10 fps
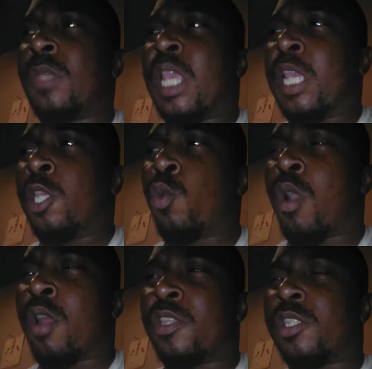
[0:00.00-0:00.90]
and you
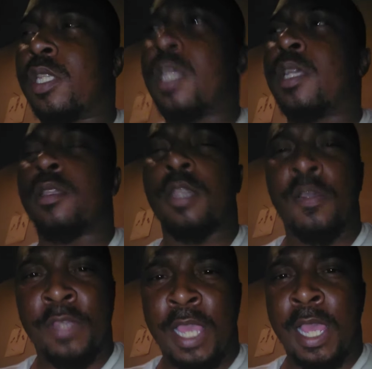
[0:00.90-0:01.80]
are the son
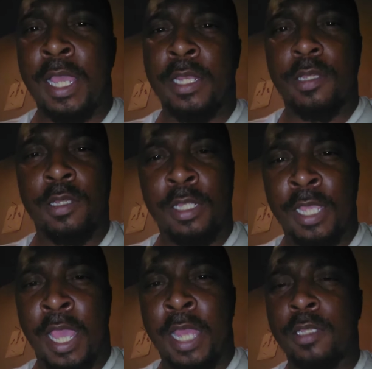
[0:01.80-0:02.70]
of God and
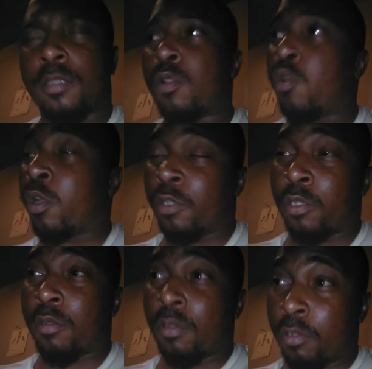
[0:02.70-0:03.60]
goddess, or
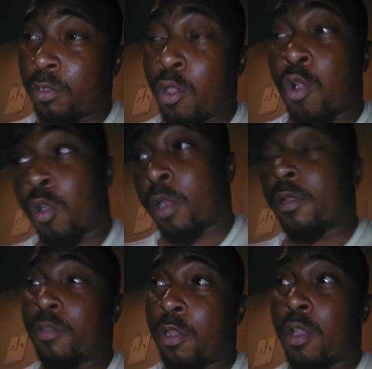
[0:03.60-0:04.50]
or
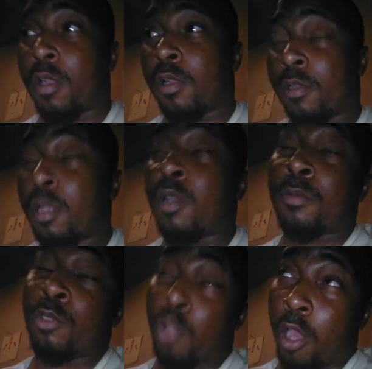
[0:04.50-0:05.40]
daughter, or
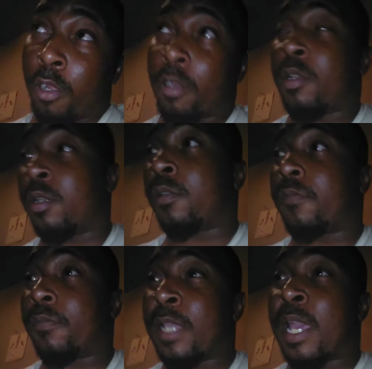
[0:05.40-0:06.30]
daughter
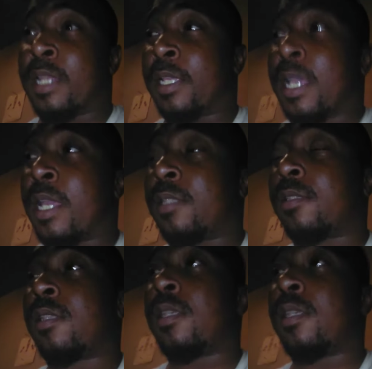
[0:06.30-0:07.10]
of God and goddess.